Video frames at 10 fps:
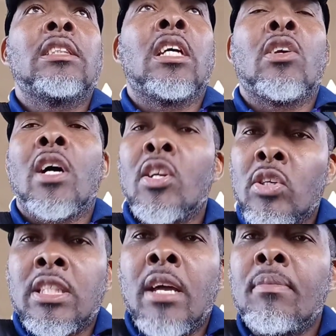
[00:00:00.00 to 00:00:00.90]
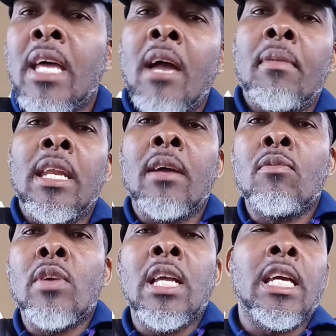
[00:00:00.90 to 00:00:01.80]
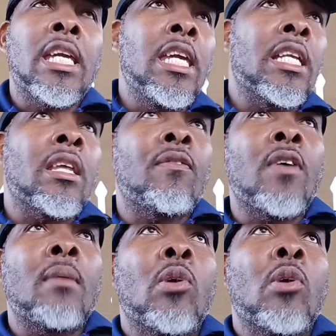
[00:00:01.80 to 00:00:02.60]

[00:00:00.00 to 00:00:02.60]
you know, I just them time, I eh, them really cater for.